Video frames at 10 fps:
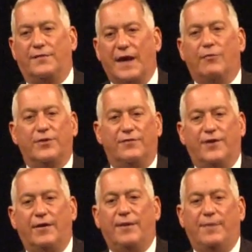That was a
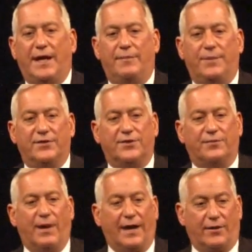very bad business
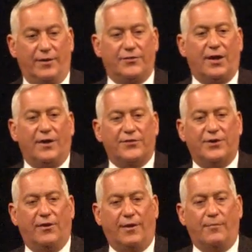model. It was
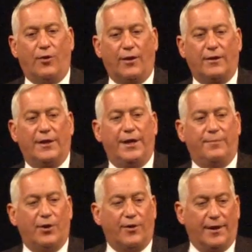also a morally
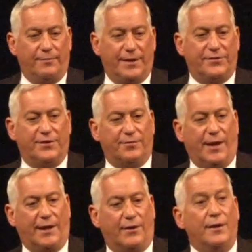abhorrent business
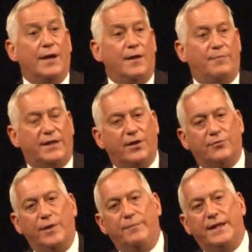model because
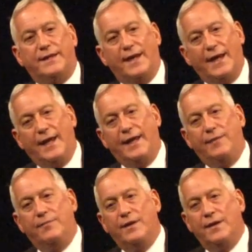we
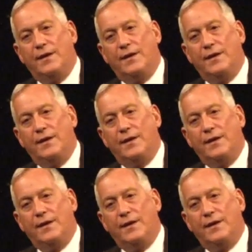became